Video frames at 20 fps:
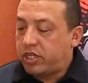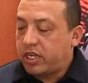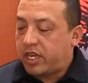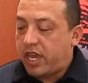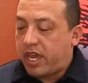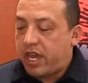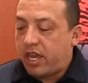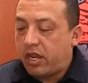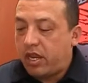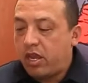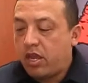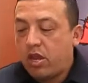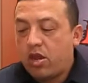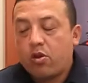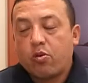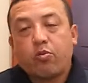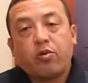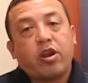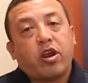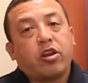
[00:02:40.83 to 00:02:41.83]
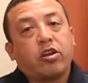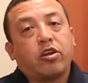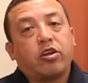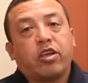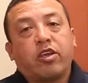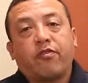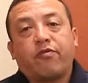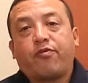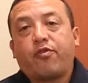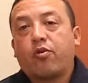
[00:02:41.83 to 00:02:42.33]
again, we are
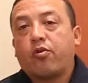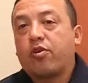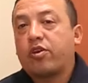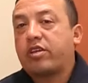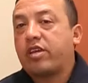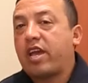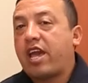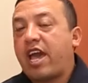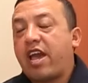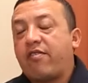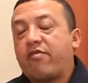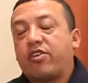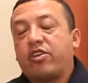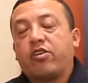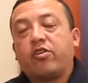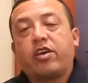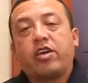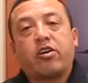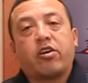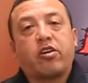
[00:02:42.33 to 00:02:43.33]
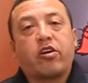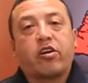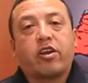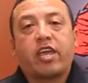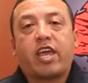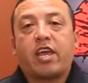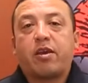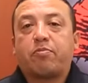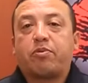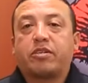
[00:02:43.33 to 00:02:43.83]
looking forward to having you here on our
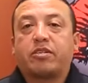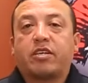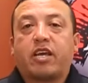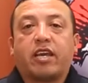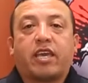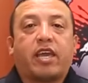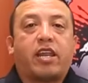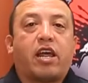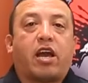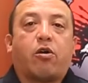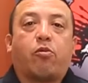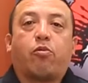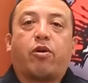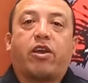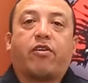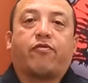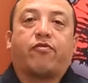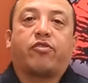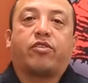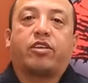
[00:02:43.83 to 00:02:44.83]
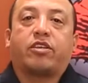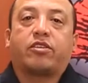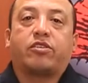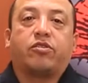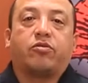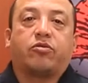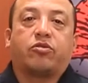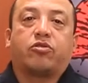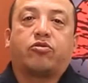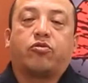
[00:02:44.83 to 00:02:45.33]
campus. I cannot wait for this
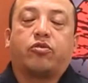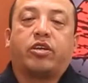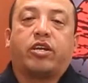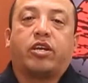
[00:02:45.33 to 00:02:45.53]
new school